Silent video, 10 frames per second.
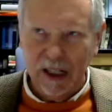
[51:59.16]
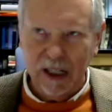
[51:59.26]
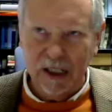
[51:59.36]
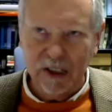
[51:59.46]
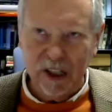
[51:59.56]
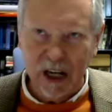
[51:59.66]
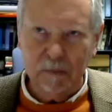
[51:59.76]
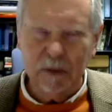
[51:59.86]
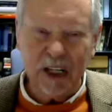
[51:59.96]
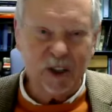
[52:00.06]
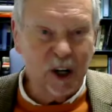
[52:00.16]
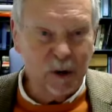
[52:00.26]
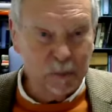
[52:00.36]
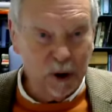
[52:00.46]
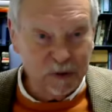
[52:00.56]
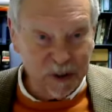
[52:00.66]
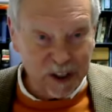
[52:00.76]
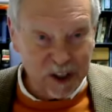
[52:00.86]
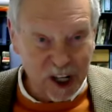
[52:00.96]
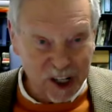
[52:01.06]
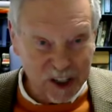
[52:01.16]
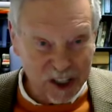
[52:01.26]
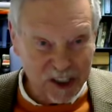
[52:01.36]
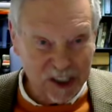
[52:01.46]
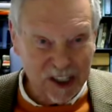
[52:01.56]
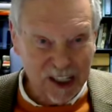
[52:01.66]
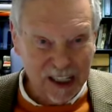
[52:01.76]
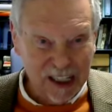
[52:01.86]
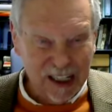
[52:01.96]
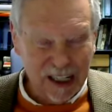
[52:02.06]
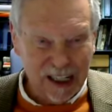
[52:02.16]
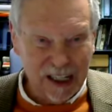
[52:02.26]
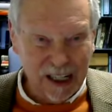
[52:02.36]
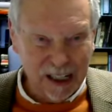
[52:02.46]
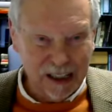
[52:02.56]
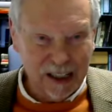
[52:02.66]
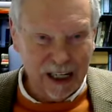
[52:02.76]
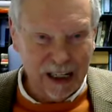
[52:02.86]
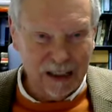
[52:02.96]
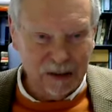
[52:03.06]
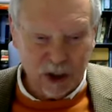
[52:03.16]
is not based on perfect justice. And